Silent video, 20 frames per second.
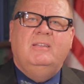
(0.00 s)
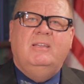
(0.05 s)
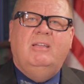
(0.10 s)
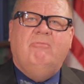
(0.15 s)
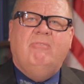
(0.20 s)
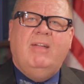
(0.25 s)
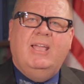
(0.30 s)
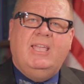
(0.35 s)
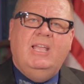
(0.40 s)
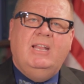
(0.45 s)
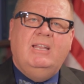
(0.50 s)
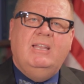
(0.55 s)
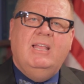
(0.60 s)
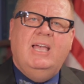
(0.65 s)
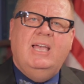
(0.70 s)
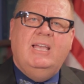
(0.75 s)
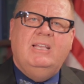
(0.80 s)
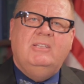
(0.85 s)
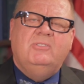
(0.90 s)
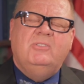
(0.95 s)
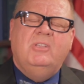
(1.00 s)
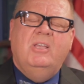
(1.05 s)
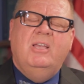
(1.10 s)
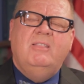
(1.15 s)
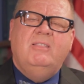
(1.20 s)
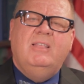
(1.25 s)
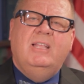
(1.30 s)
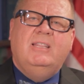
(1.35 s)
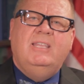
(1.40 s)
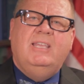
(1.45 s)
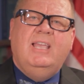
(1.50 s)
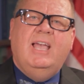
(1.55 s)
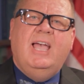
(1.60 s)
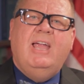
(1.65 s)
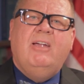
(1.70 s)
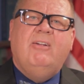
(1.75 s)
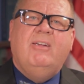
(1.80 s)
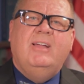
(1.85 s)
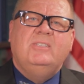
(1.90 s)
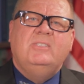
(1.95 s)
and recognize that the
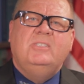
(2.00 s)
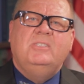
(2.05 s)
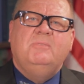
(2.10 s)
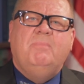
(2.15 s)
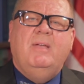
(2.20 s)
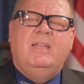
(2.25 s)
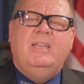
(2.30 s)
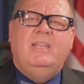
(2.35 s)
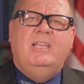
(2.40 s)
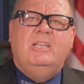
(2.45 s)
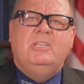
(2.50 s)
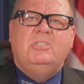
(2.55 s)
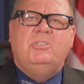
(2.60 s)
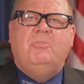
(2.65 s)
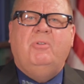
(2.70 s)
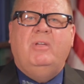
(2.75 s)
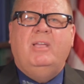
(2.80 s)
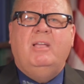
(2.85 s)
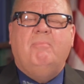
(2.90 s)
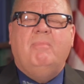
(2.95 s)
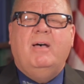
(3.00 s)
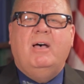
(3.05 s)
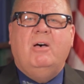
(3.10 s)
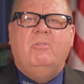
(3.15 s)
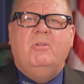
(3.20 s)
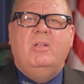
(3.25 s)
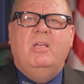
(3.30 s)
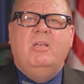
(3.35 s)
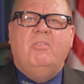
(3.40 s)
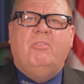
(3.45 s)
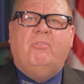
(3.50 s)
IRS has been issuing about